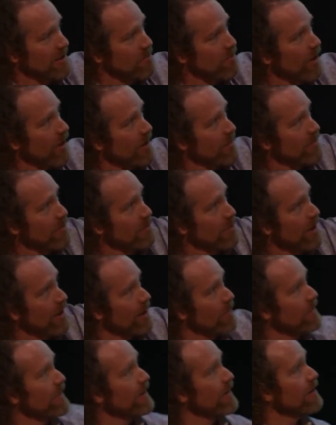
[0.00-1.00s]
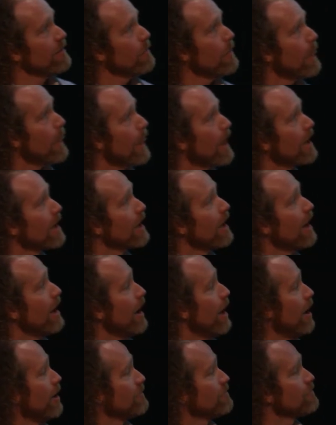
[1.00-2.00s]
they bought it from, not up there.
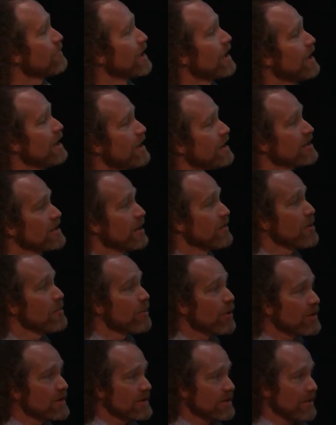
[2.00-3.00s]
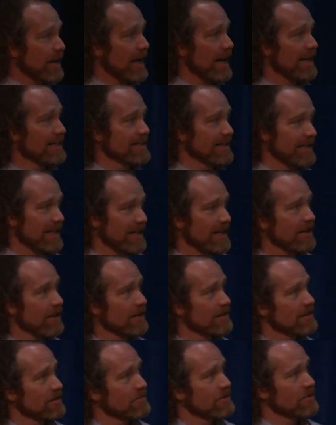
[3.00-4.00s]
So then we burnt some gasoline on some